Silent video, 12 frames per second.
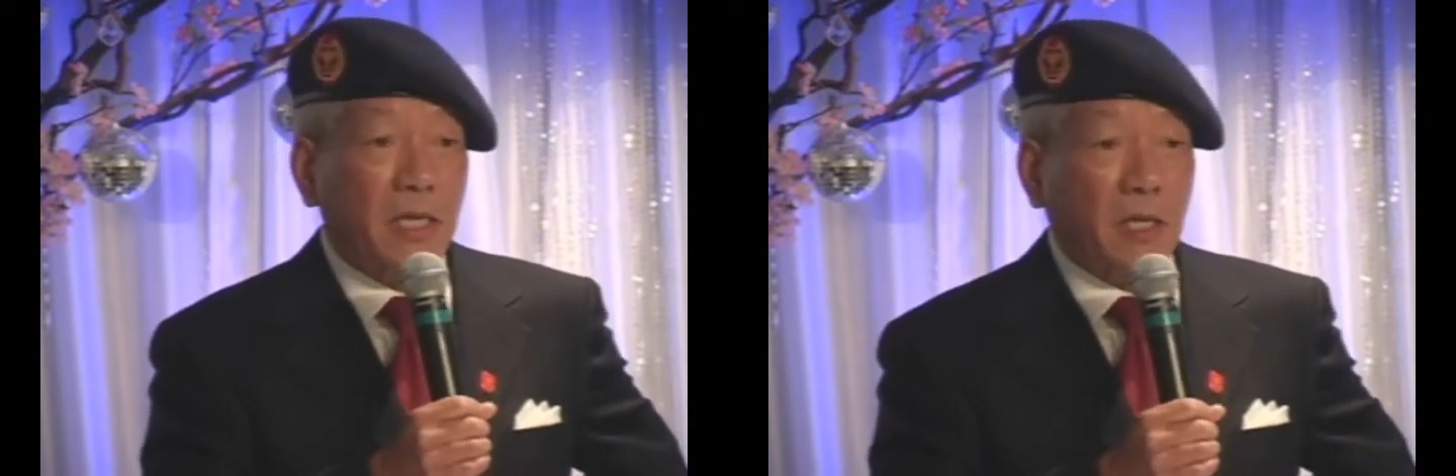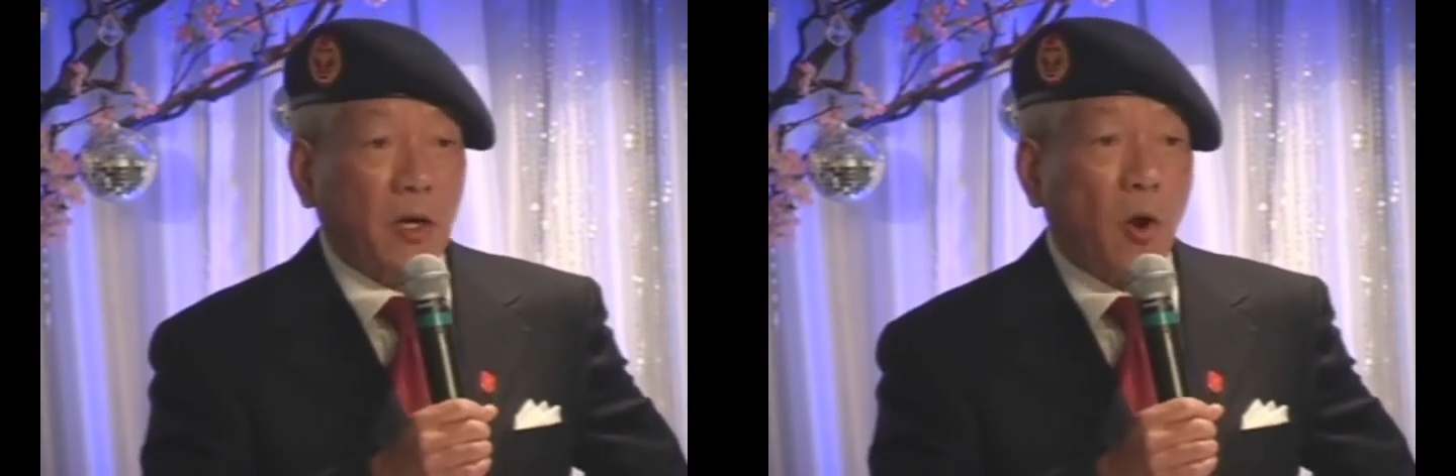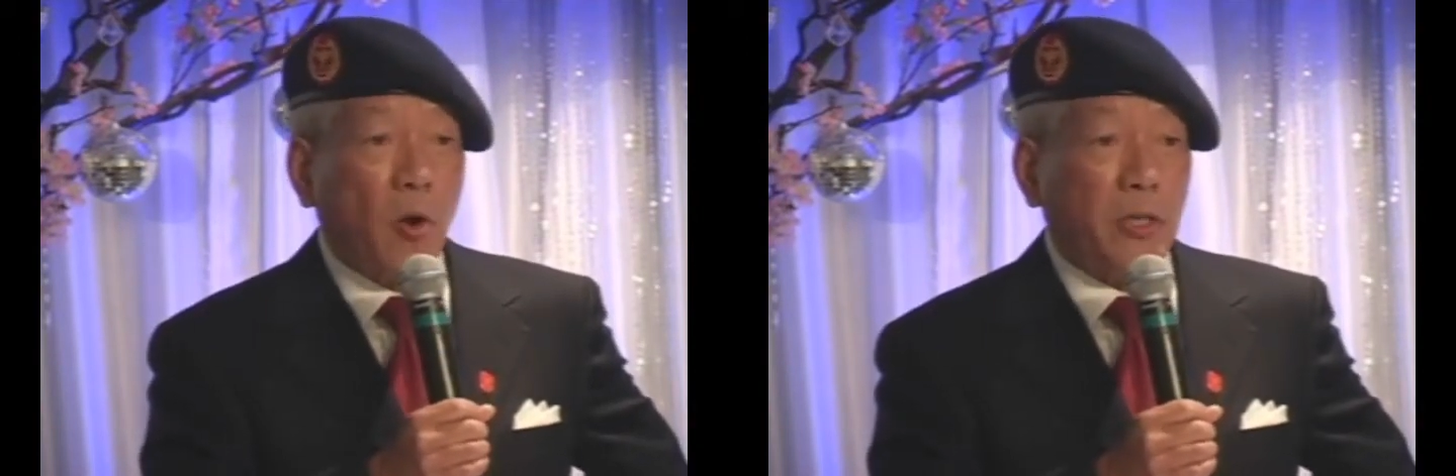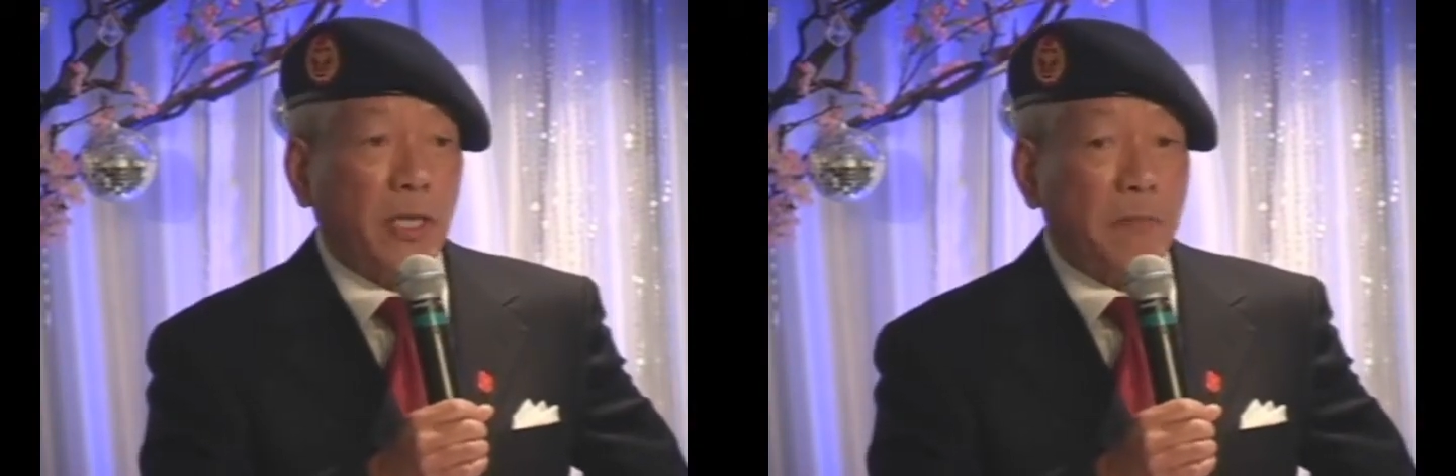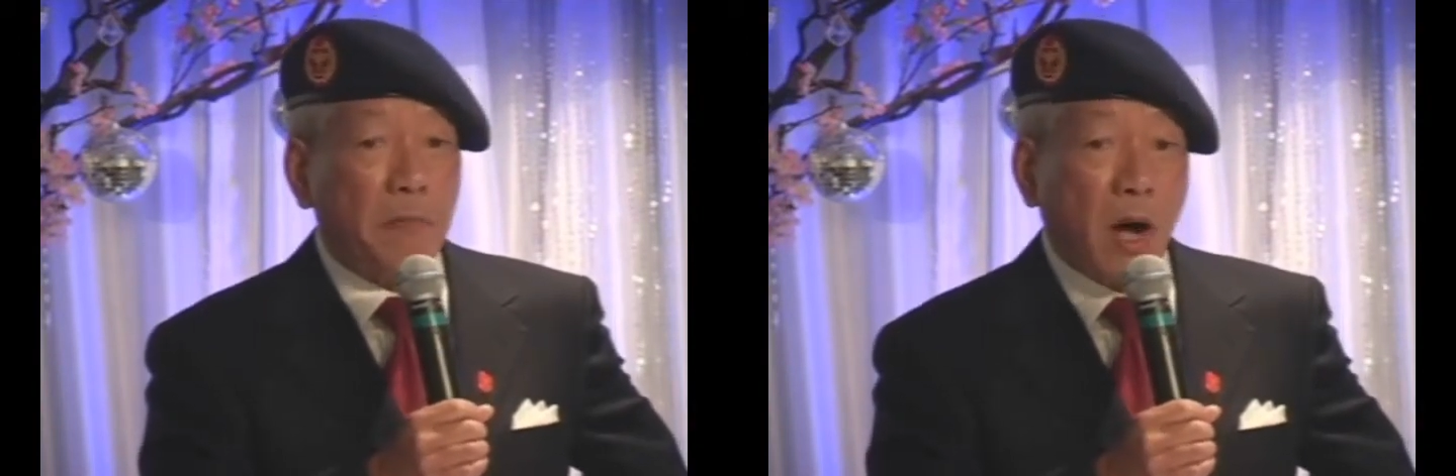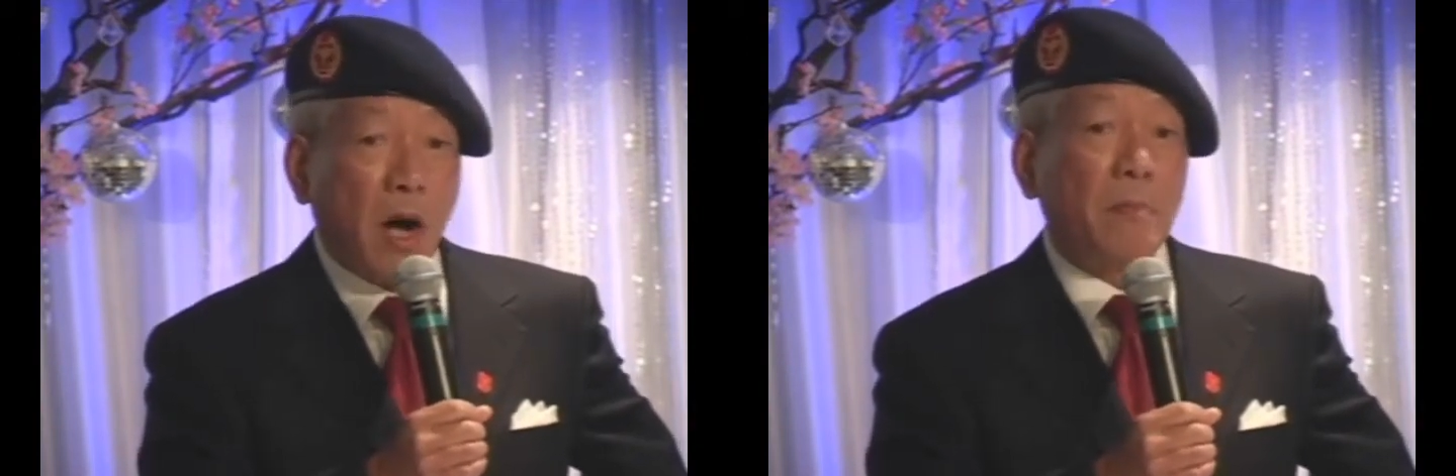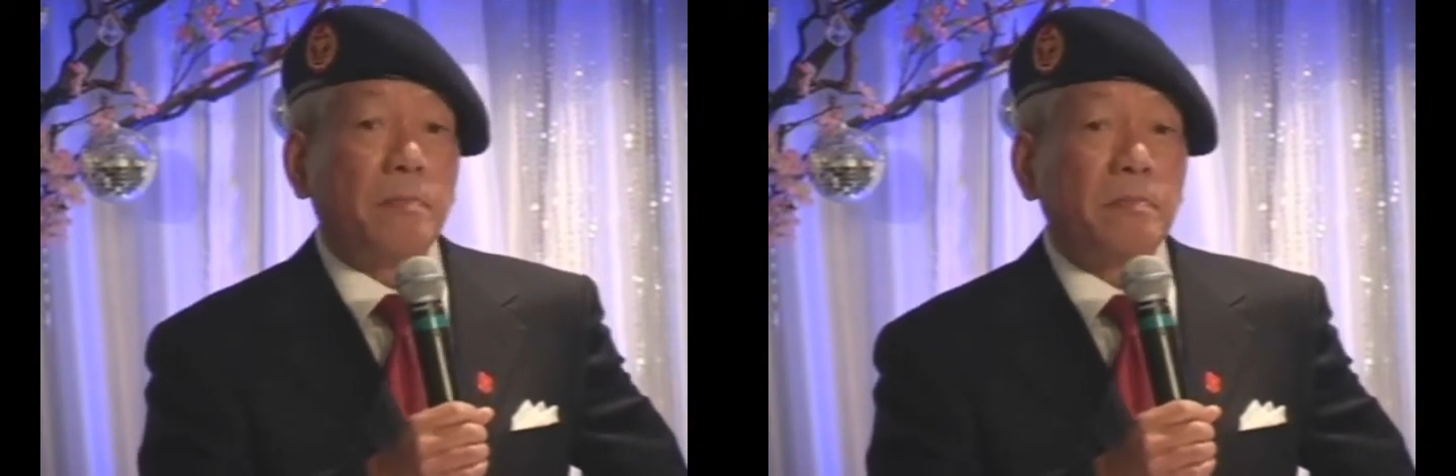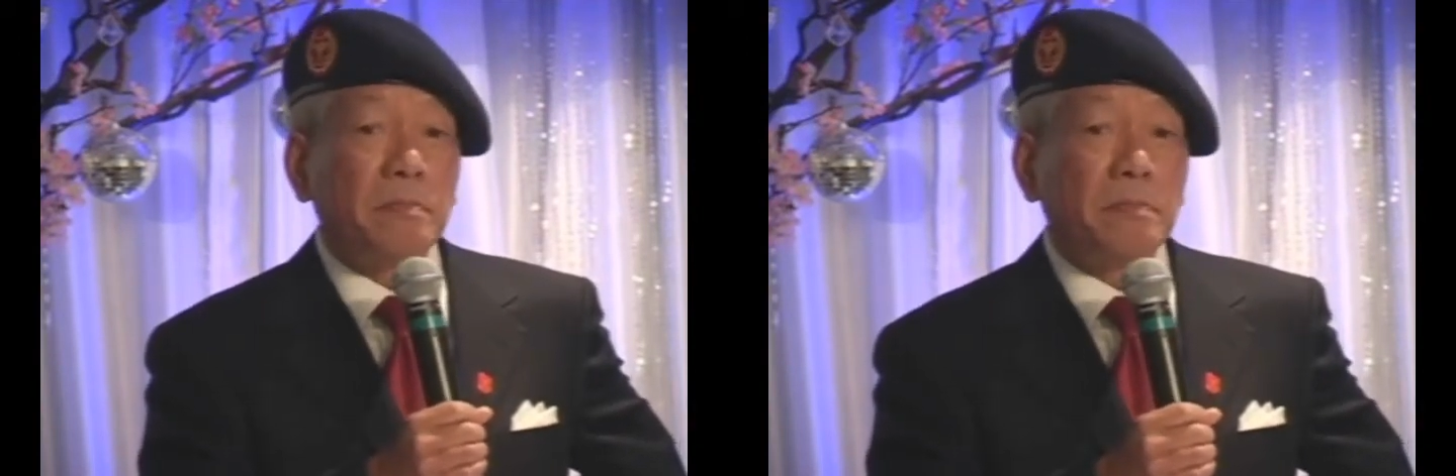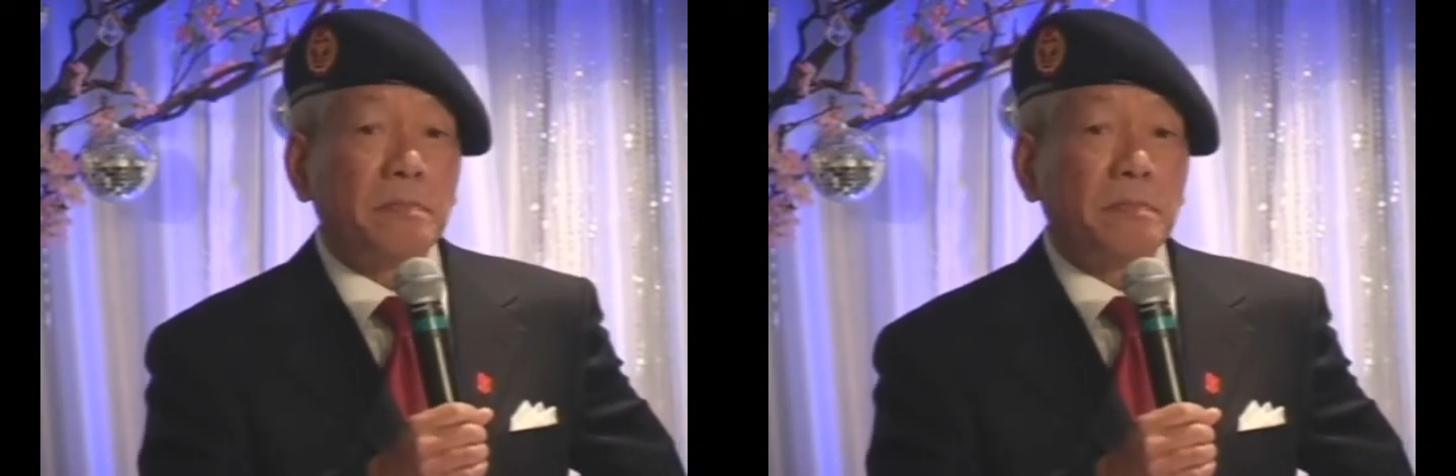they called their mom.